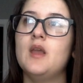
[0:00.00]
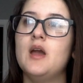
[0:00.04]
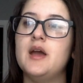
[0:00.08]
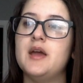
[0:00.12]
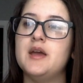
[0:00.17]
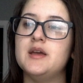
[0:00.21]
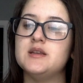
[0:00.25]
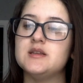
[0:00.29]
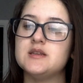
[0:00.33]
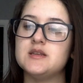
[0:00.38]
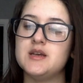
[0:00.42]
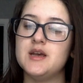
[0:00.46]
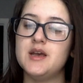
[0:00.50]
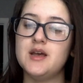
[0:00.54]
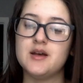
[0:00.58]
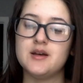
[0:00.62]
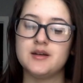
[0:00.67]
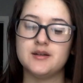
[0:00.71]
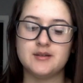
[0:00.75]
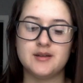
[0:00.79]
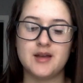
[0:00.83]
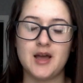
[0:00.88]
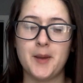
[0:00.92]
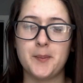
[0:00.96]
and yeah,
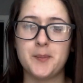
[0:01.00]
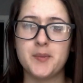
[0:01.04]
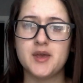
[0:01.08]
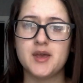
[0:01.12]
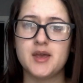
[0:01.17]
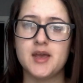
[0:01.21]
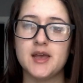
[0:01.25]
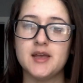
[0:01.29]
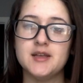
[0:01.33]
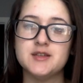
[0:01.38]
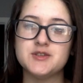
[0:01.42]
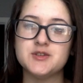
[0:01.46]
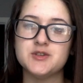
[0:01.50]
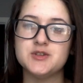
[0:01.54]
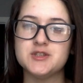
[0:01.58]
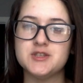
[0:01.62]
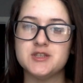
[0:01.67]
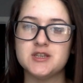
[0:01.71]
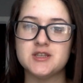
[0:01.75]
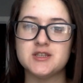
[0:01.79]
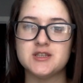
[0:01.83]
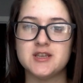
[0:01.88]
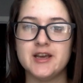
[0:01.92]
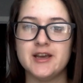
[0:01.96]
happy Cancer
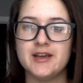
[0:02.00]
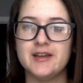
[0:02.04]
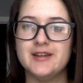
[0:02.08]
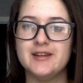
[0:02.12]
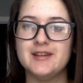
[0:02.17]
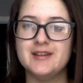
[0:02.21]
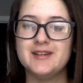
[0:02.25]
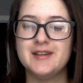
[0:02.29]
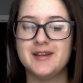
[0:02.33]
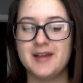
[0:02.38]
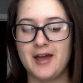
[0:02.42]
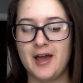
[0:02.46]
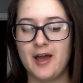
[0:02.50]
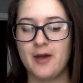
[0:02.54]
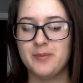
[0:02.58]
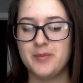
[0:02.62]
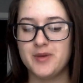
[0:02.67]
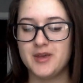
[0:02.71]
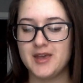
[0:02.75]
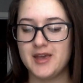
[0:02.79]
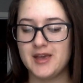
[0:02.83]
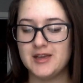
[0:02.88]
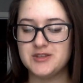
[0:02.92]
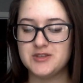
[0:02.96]
season,
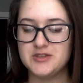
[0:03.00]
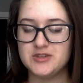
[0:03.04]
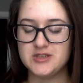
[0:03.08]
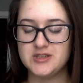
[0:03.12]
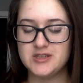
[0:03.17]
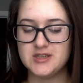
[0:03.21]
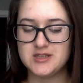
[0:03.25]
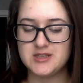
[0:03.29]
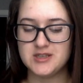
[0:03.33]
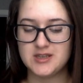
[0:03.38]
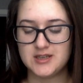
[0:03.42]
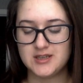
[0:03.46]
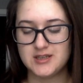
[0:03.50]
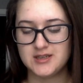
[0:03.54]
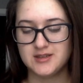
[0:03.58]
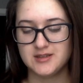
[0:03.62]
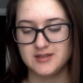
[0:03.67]
happy Cancer season.